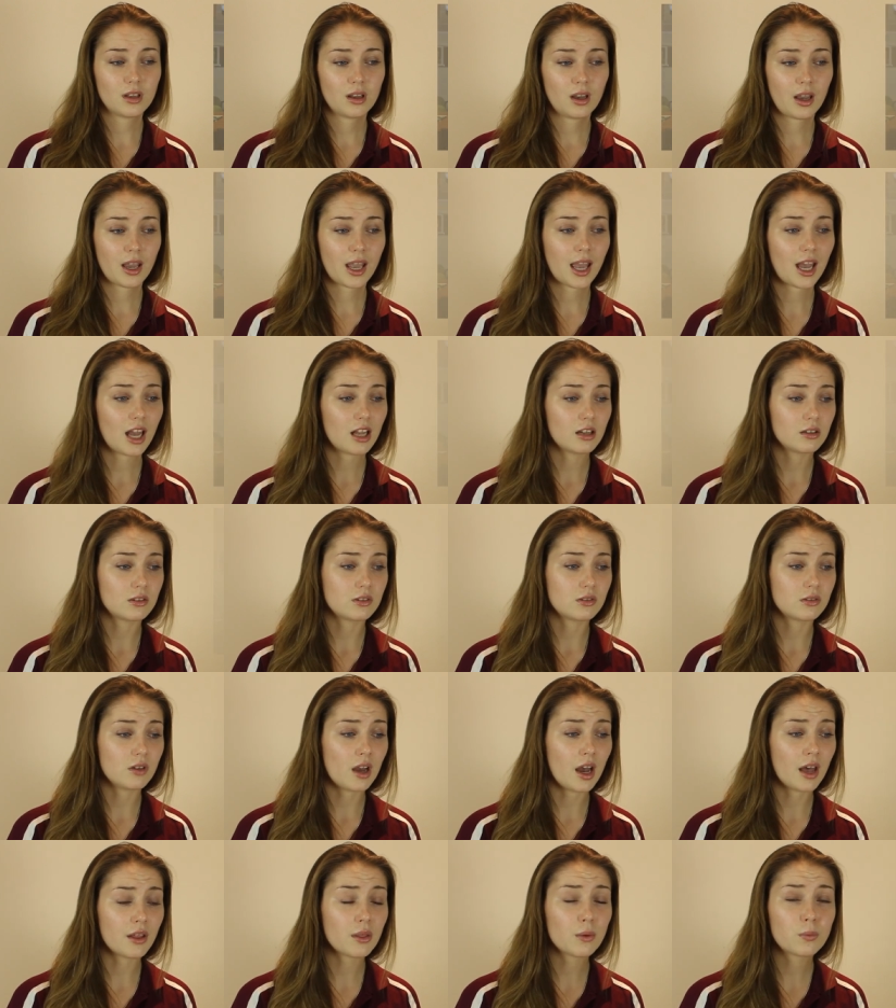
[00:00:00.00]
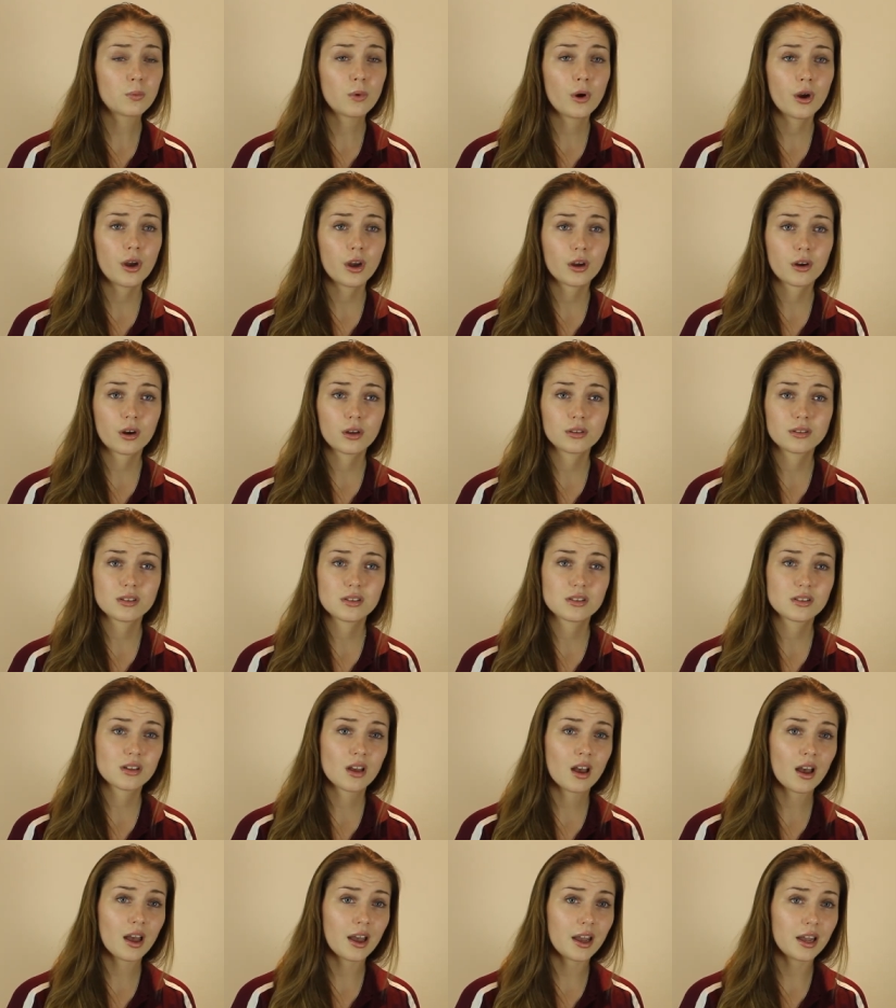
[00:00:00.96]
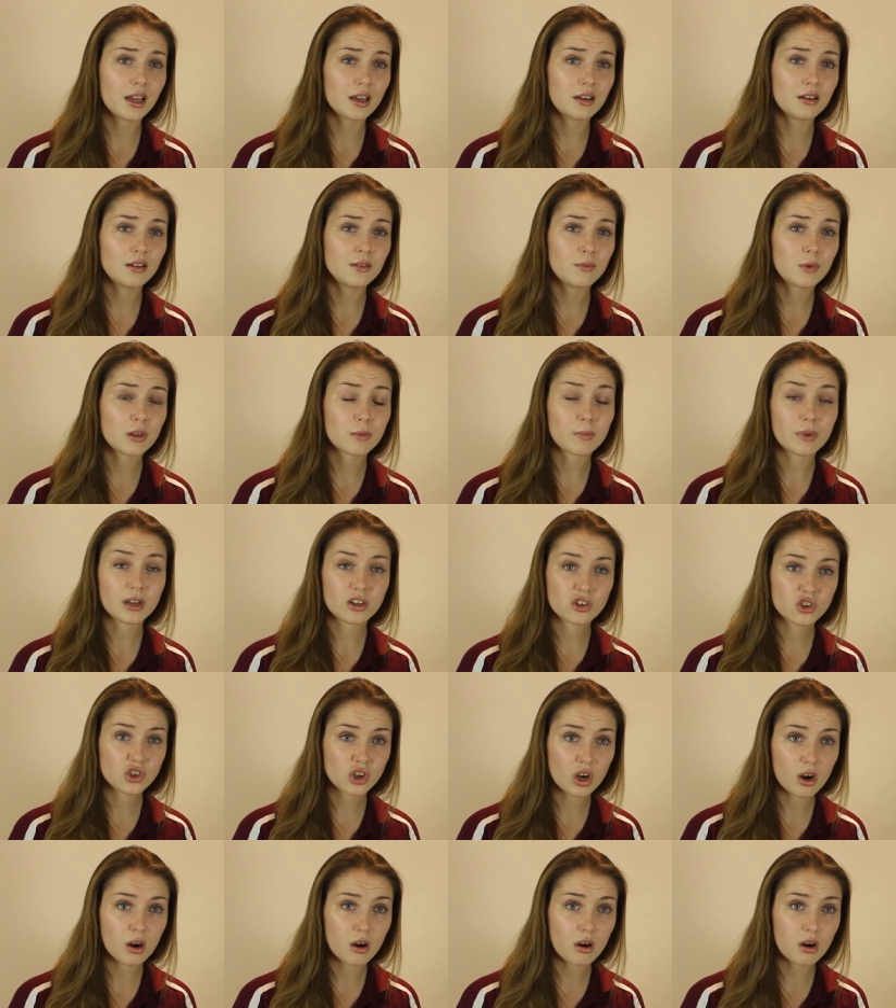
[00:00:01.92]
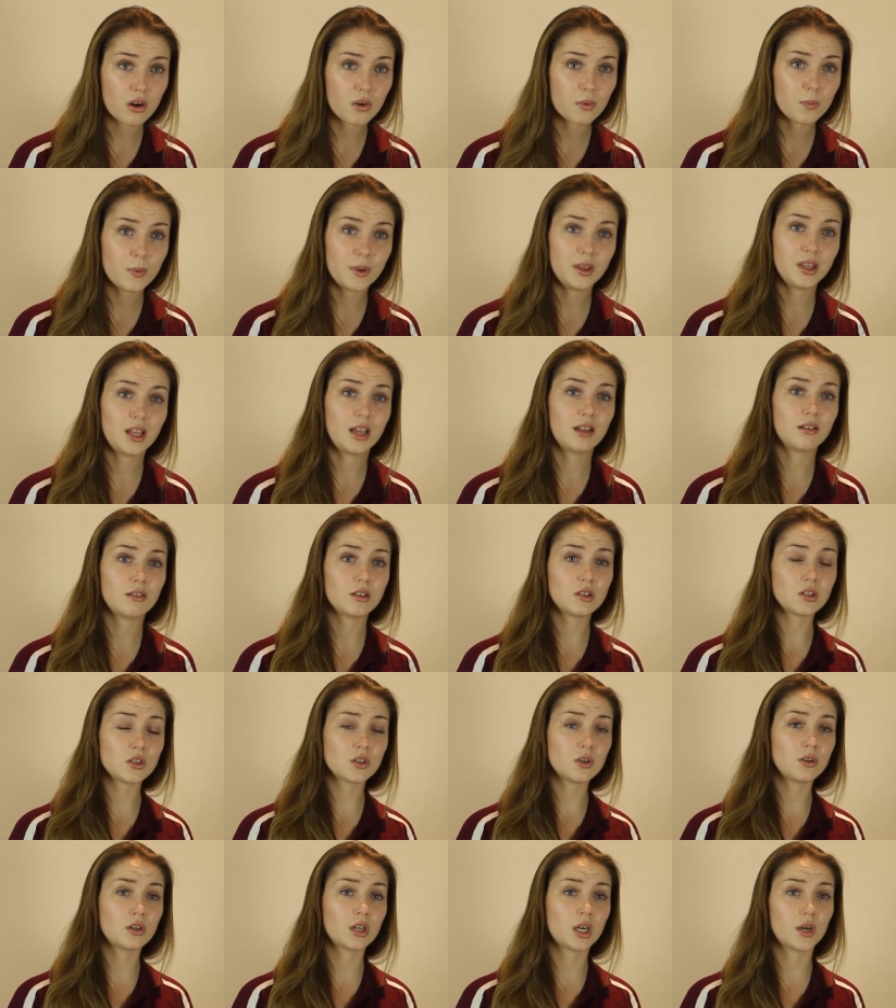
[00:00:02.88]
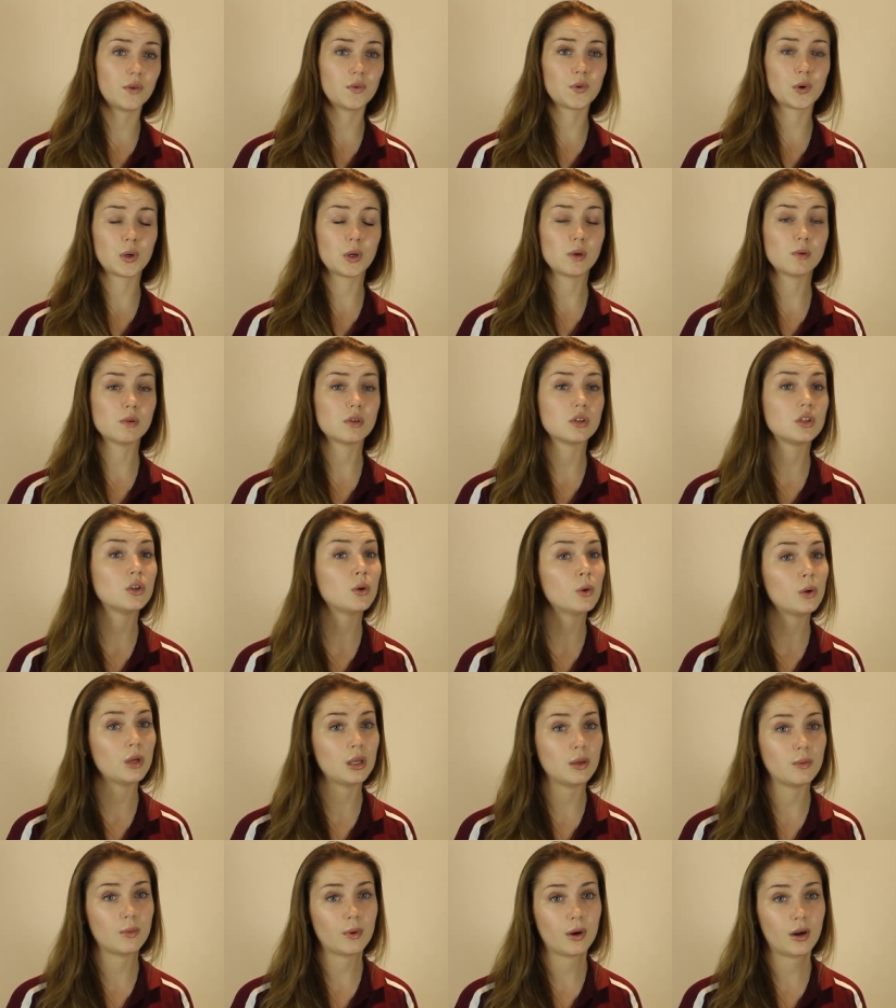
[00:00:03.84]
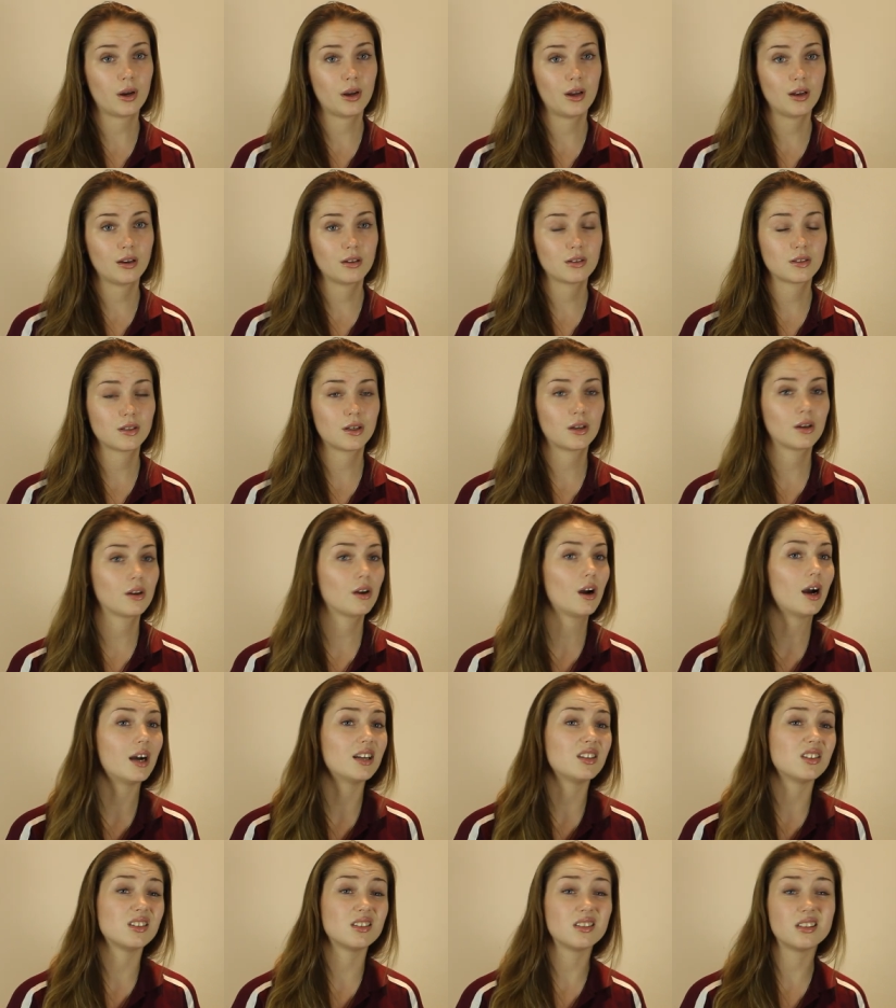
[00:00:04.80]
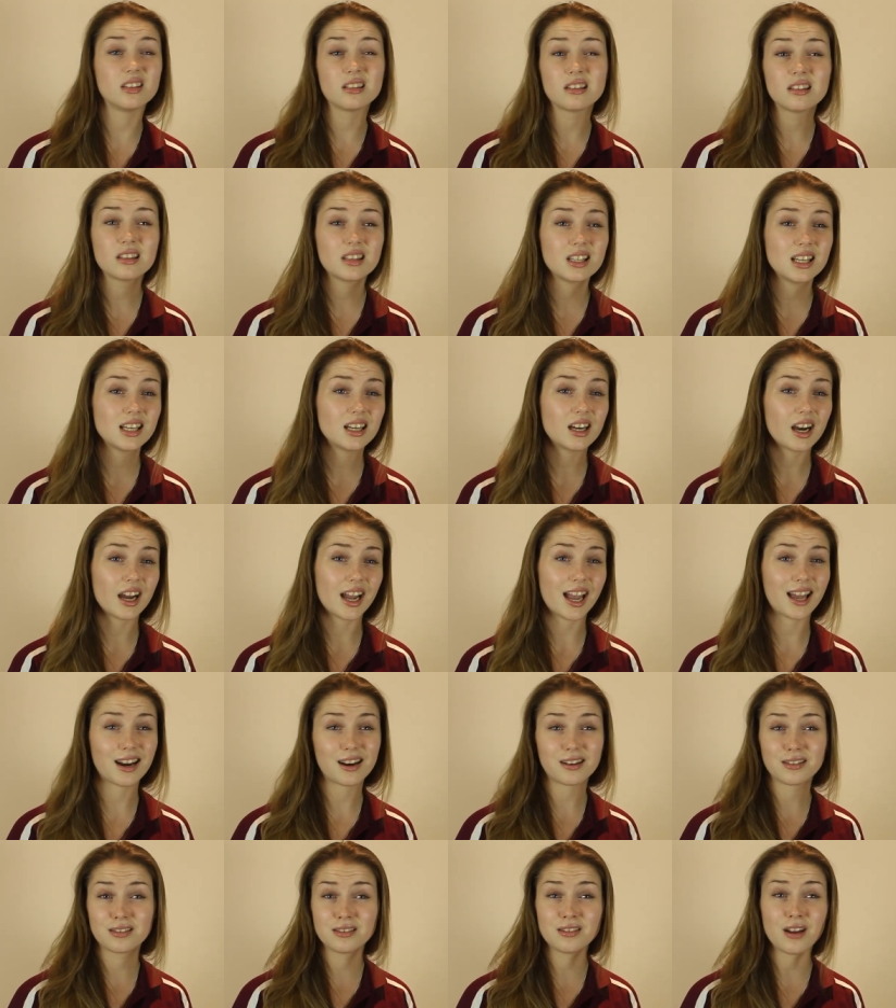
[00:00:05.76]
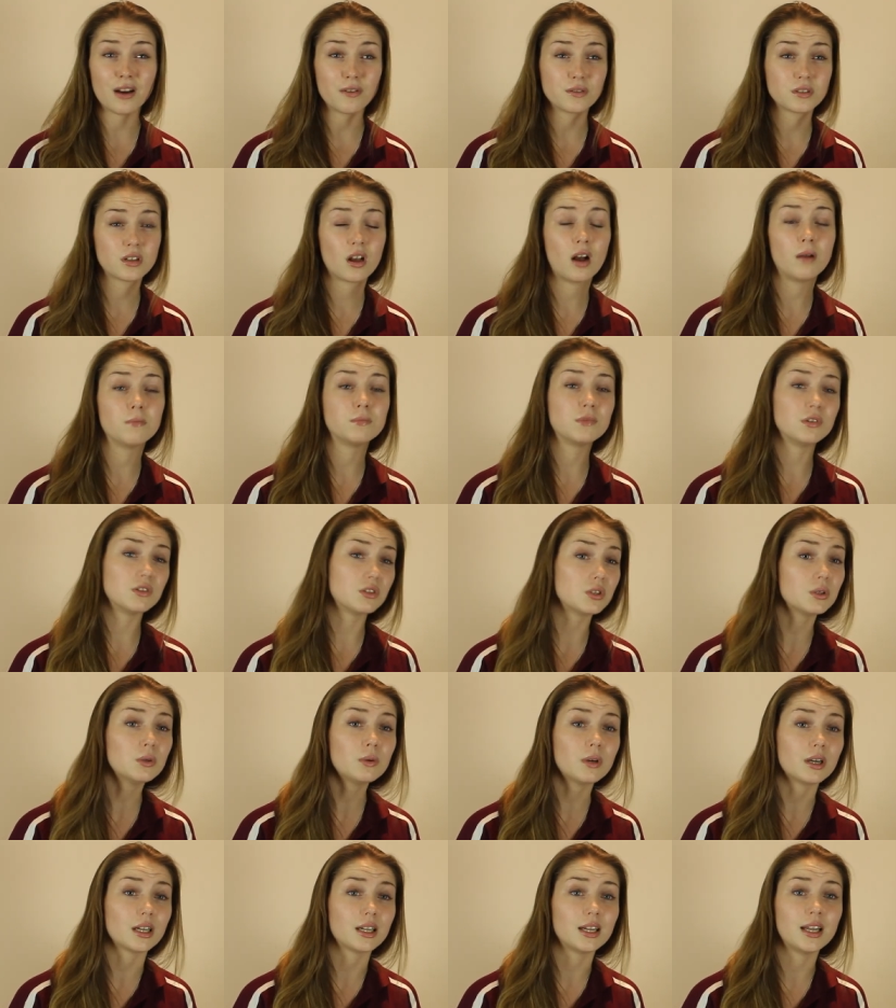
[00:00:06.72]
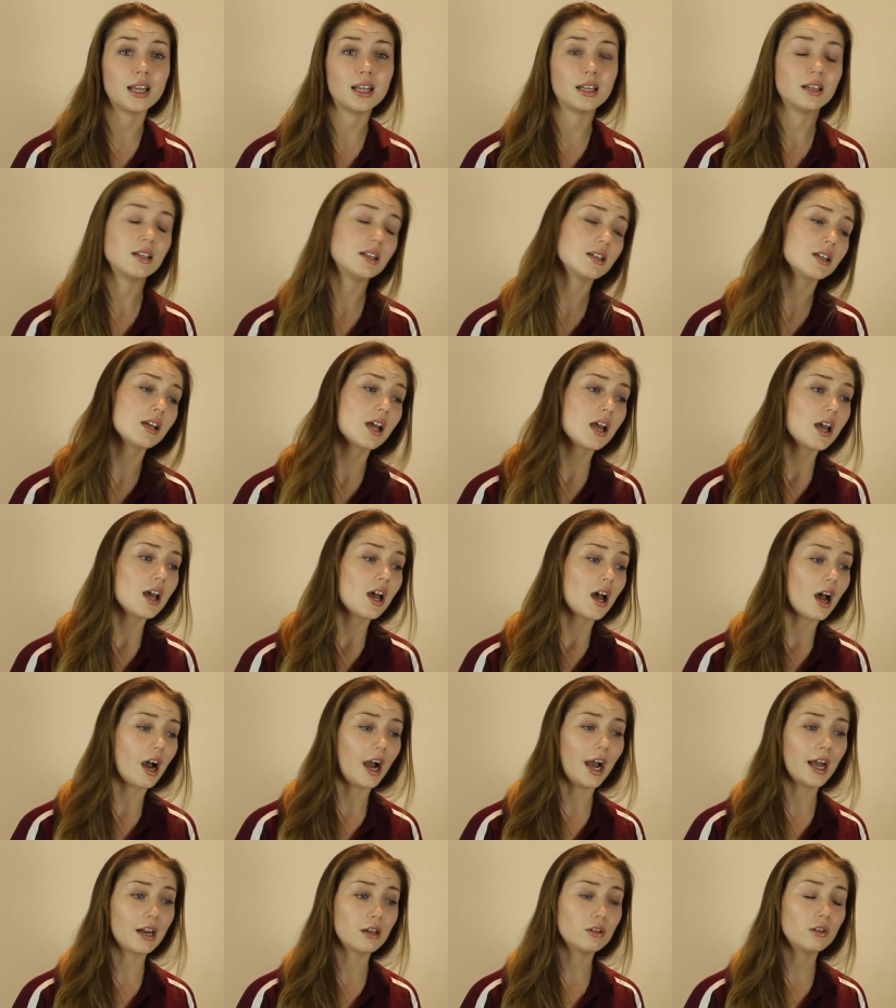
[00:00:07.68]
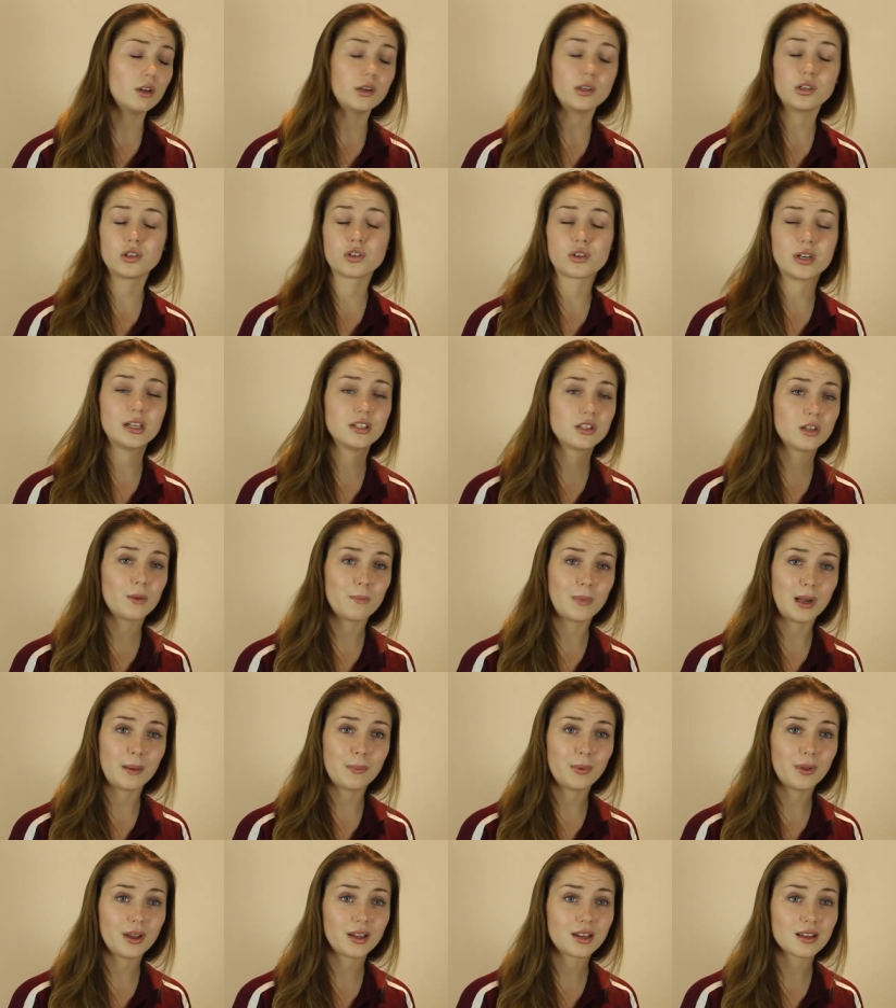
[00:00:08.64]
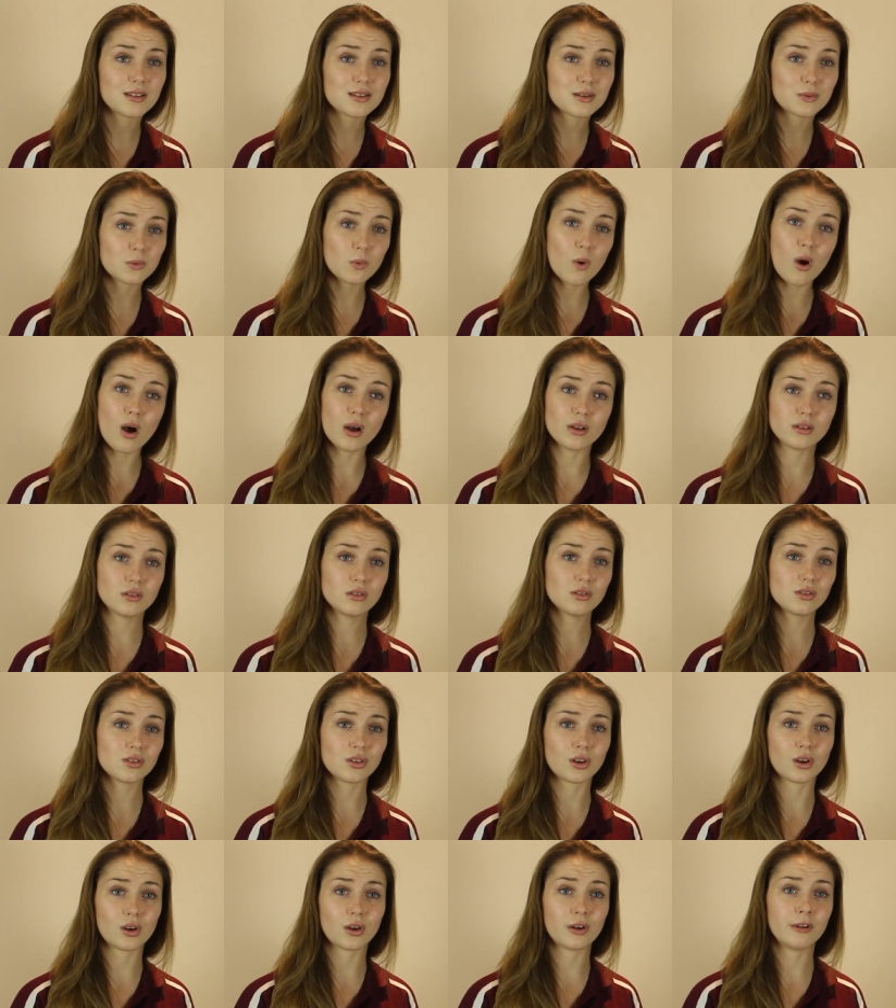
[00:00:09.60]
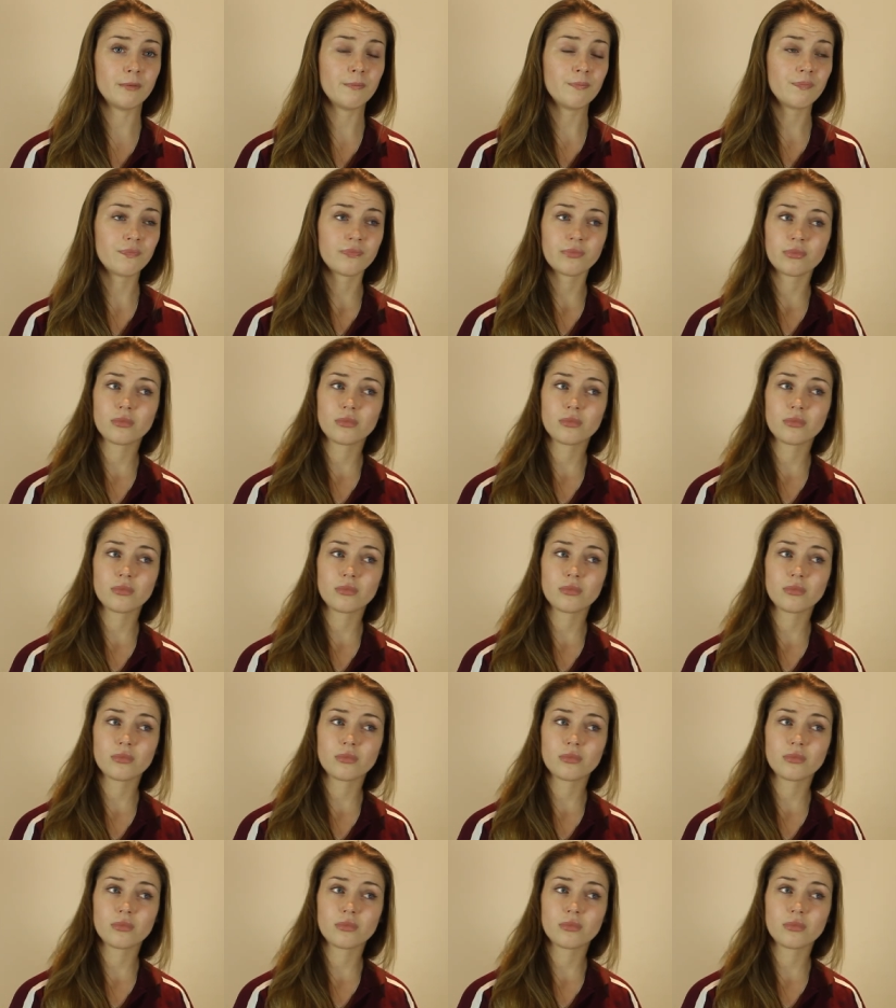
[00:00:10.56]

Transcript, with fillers: I had other work on the side with my job, and then soon after it was uni work, so I just didn't think I had enough time to do it, and I had a lot of stress on my plate as it was. So